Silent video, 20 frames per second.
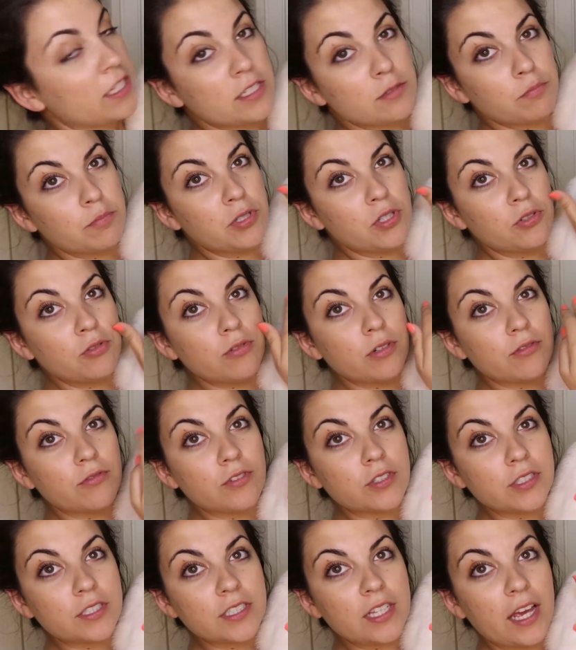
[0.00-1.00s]
at this
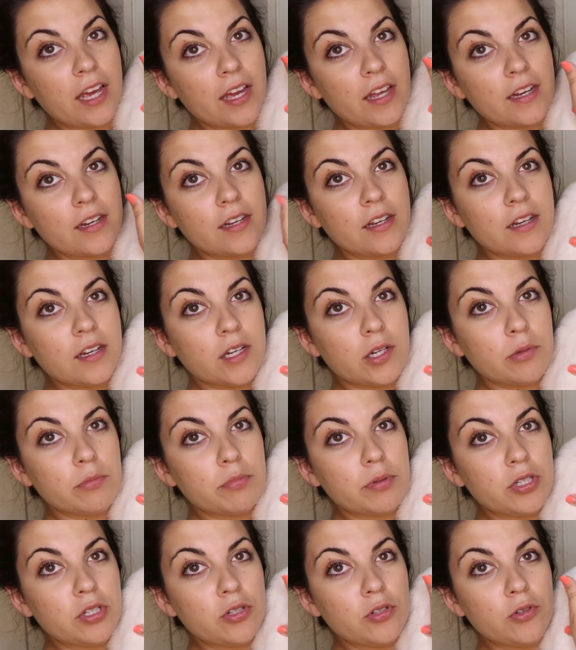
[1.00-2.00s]
beautiful skin.
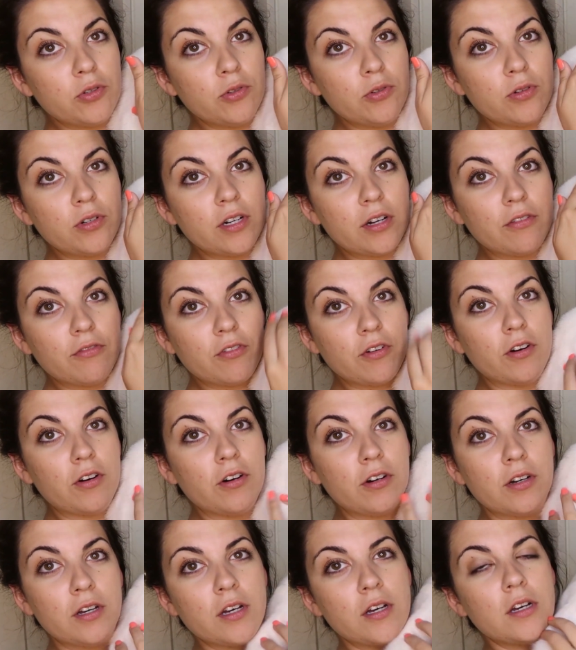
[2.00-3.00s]

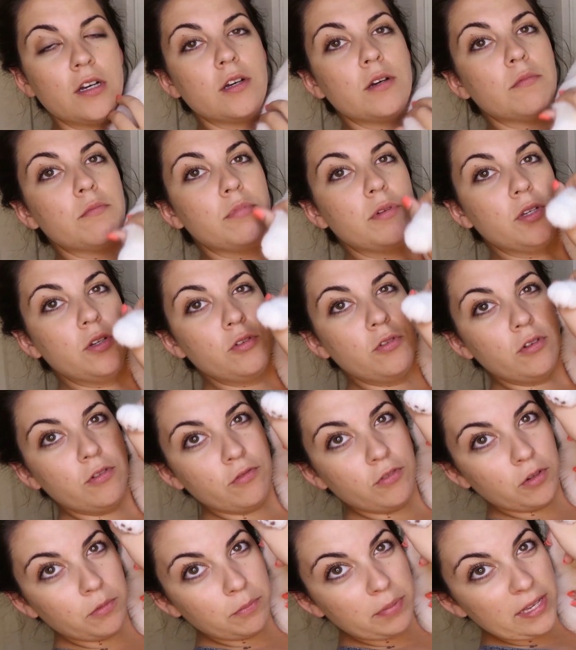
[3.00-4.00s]
Beautiful,
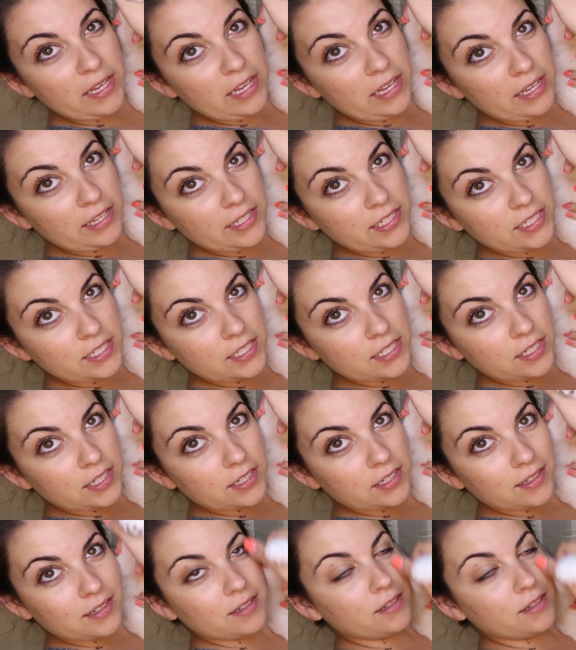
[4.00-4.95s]
beautiful beans,